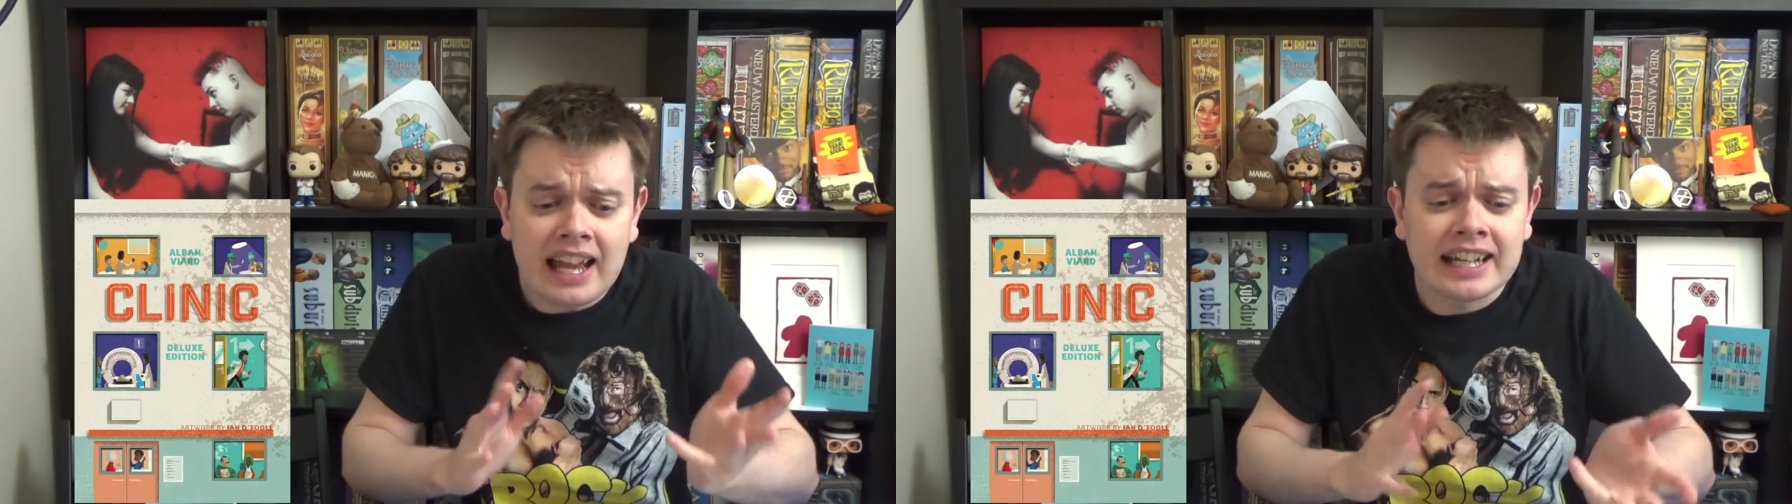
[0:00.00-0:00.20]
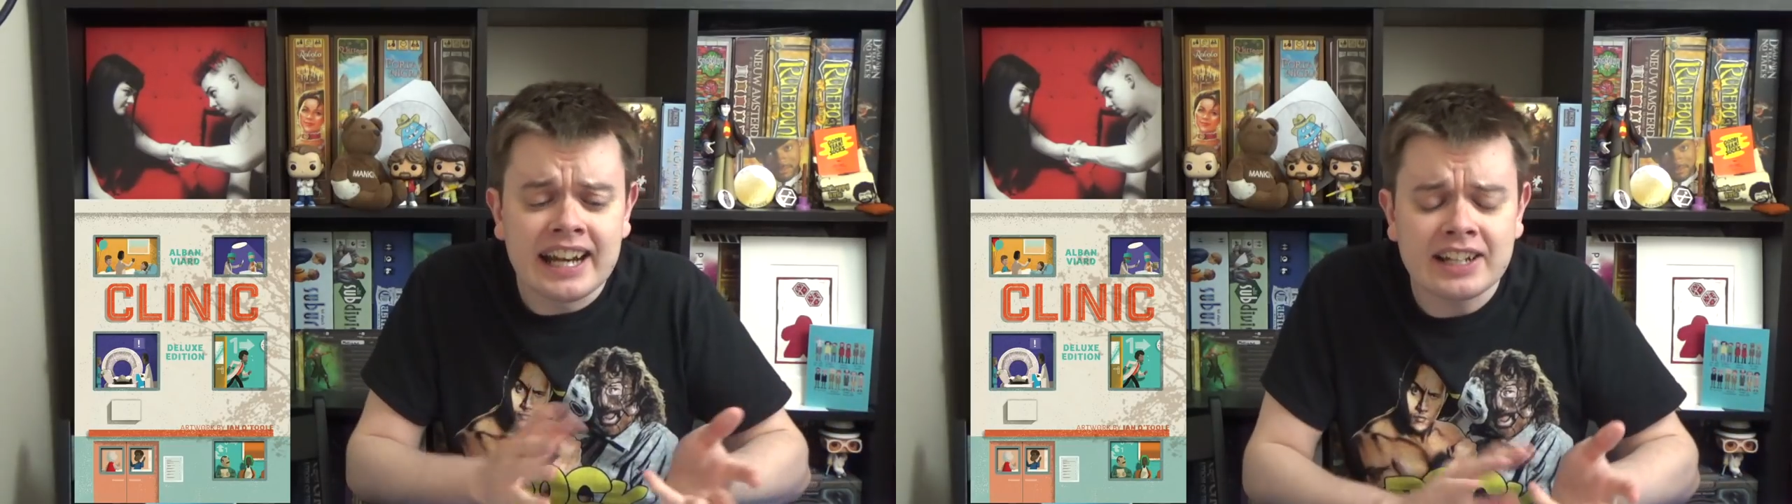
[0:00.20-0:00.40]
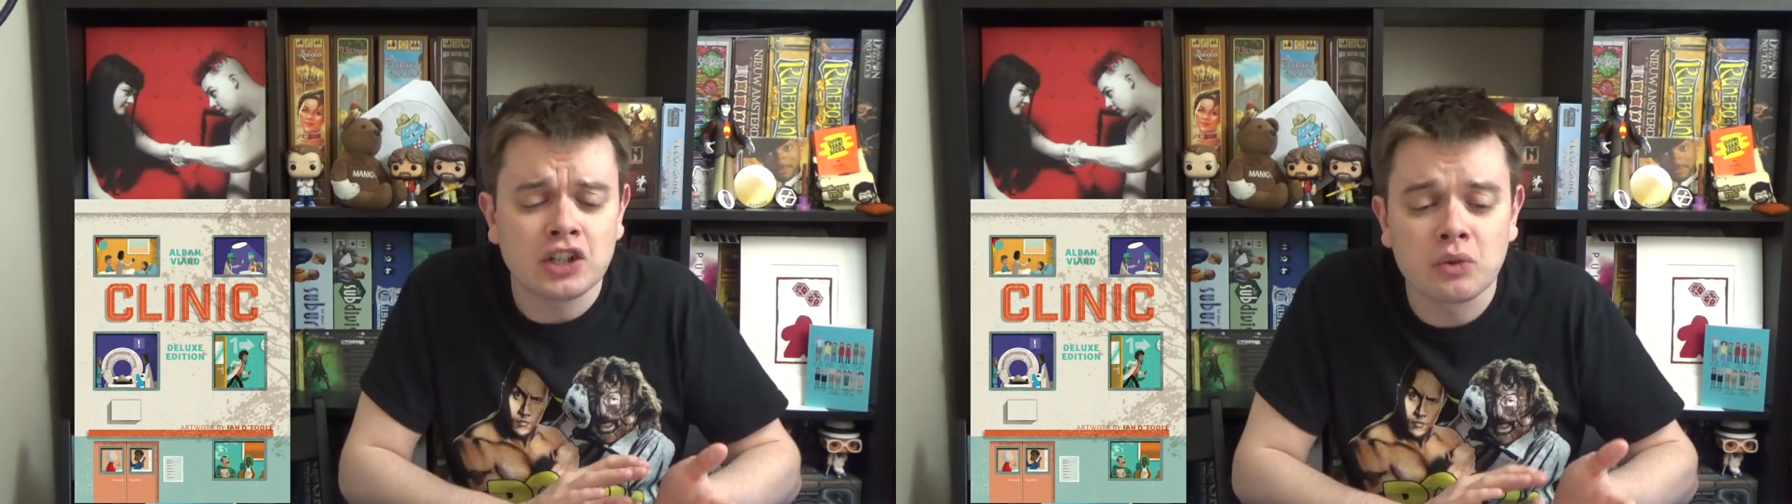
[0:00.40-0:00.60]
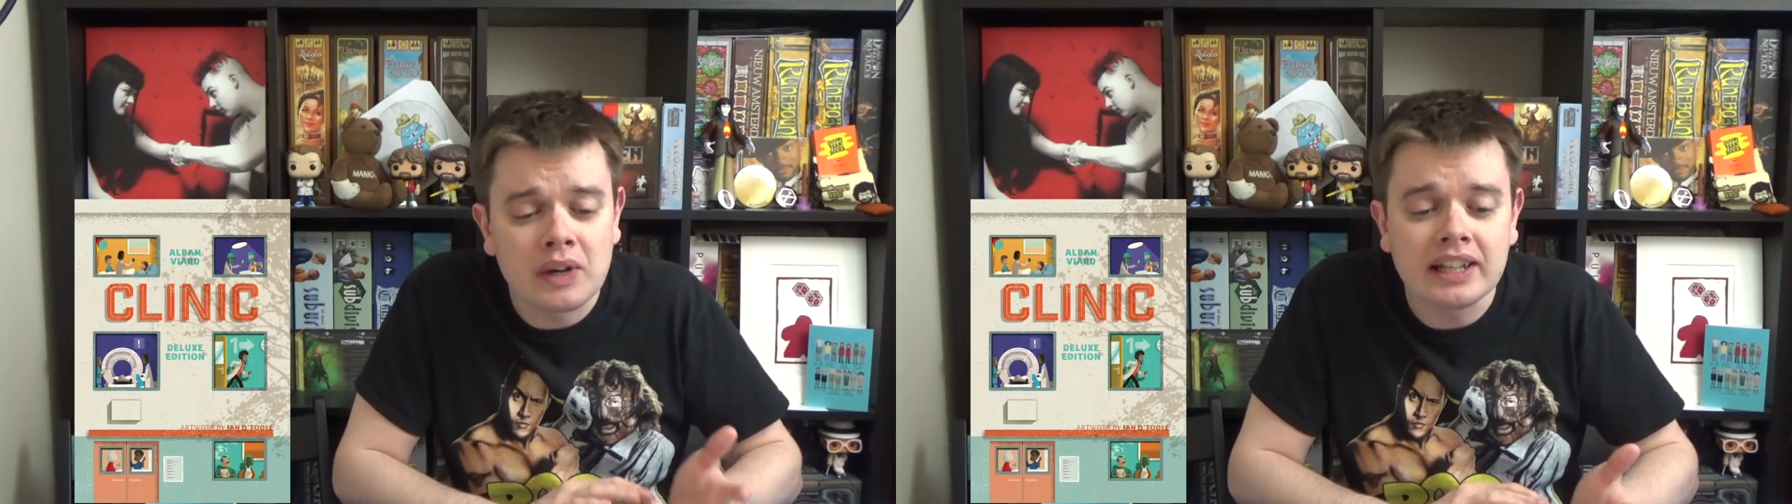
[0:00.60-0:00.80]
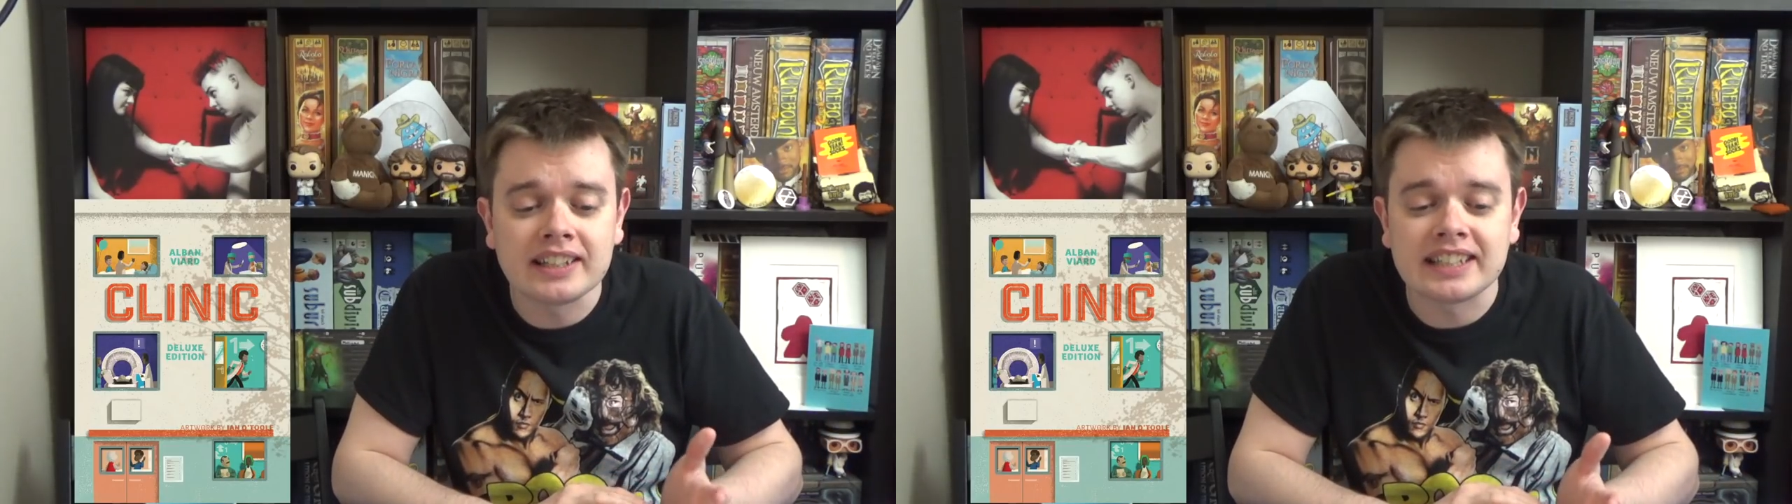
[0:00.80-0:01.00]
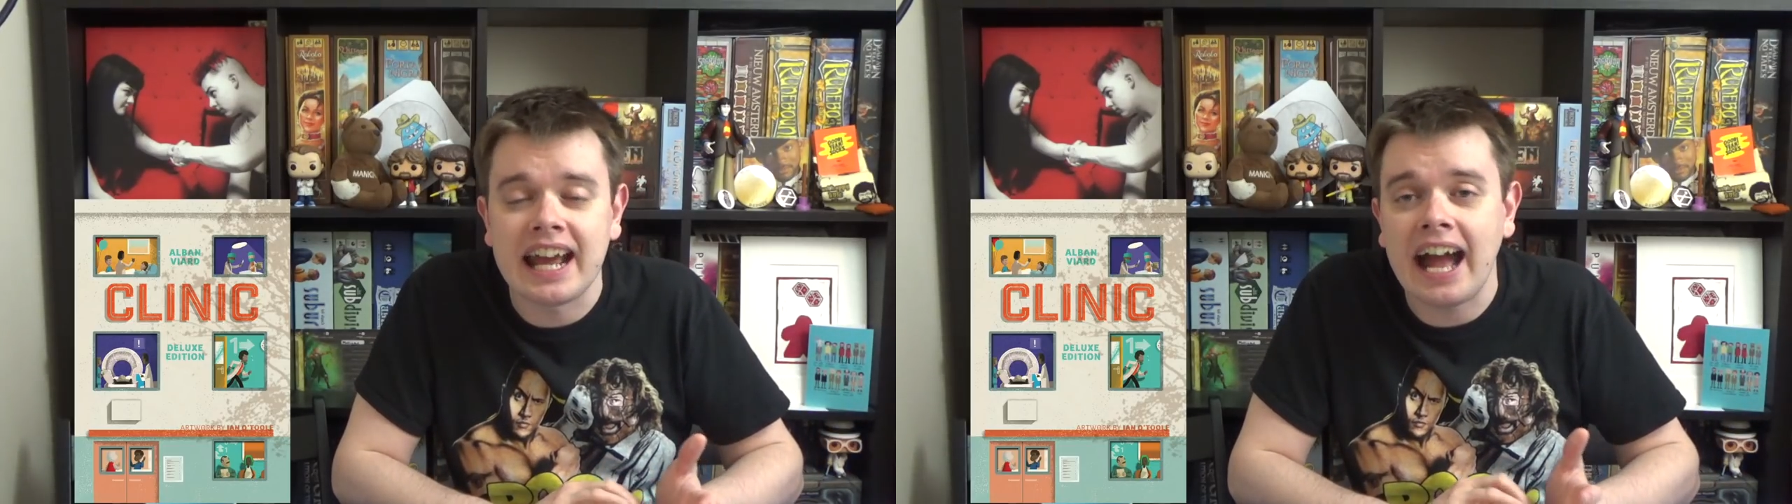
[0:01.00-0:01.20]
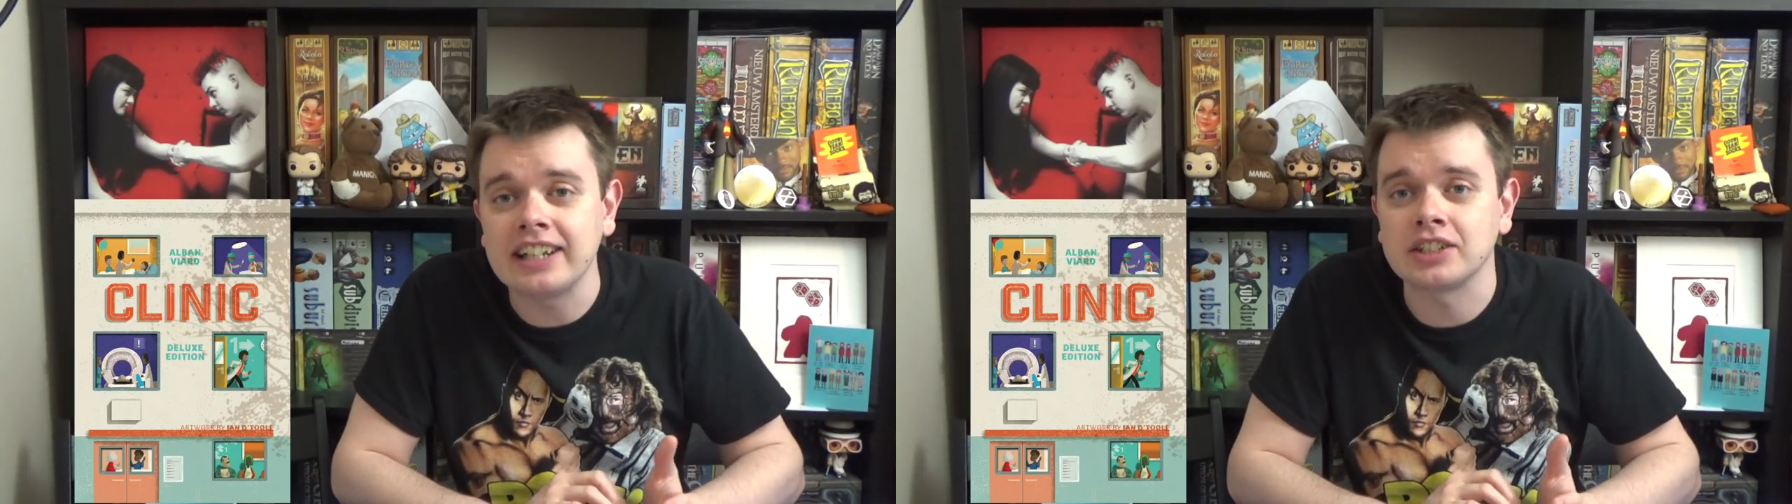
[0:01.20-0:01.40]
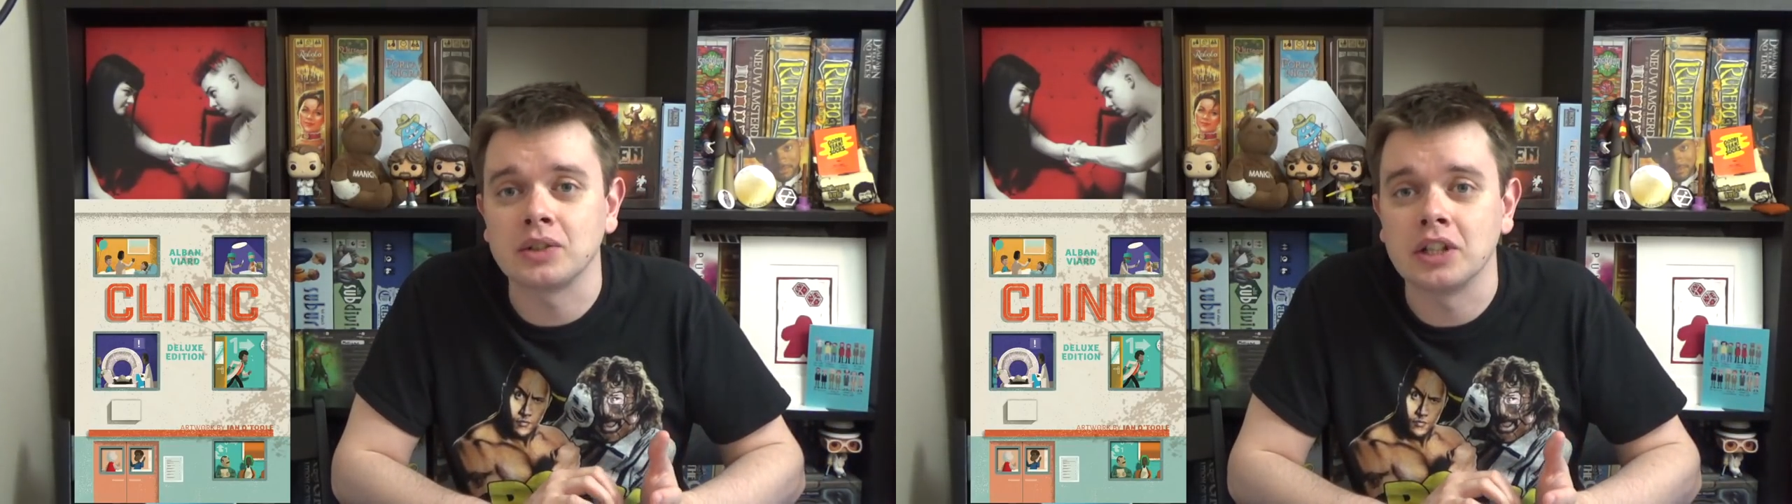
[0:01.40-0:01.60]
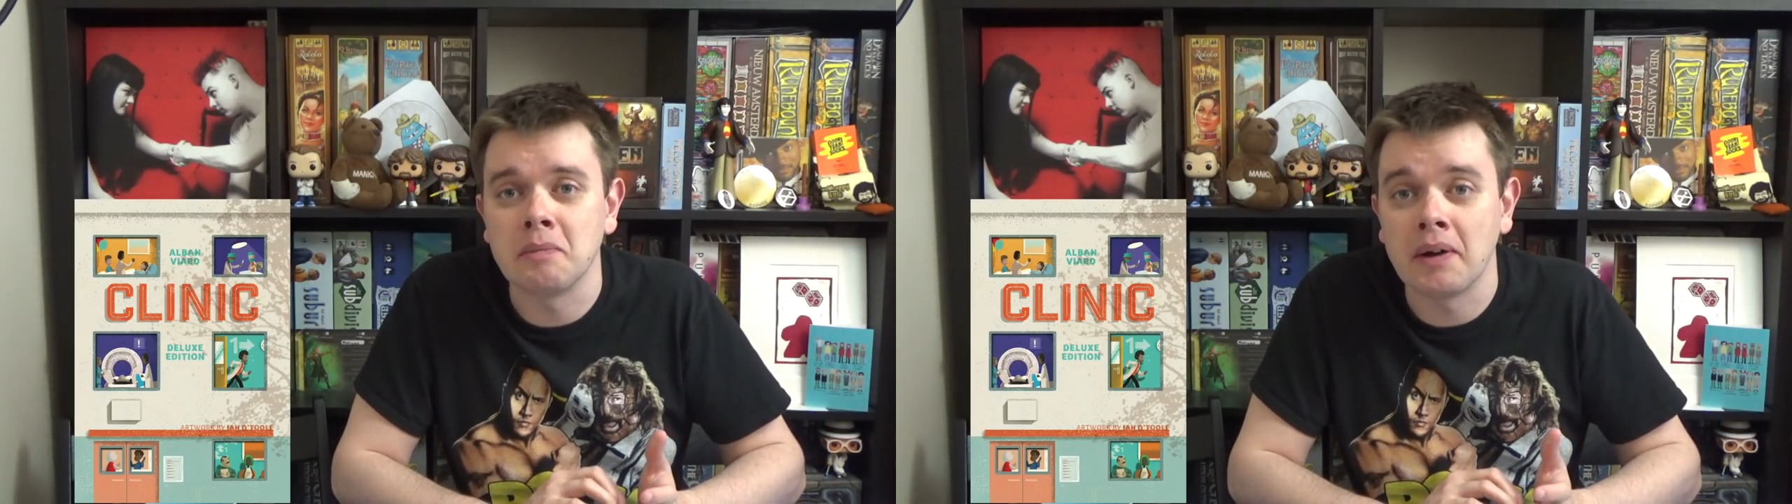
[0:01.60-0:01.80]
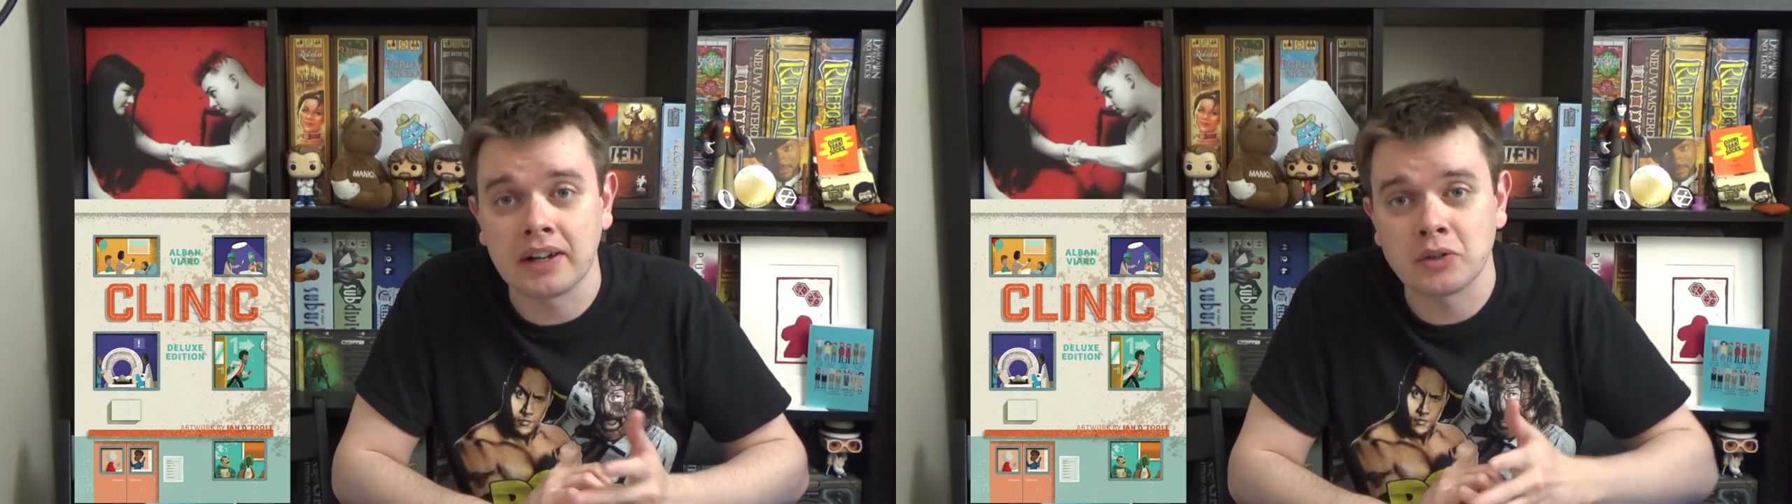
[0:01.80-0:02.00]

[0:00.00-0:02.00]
I didn't actually realise that it had a solo mode.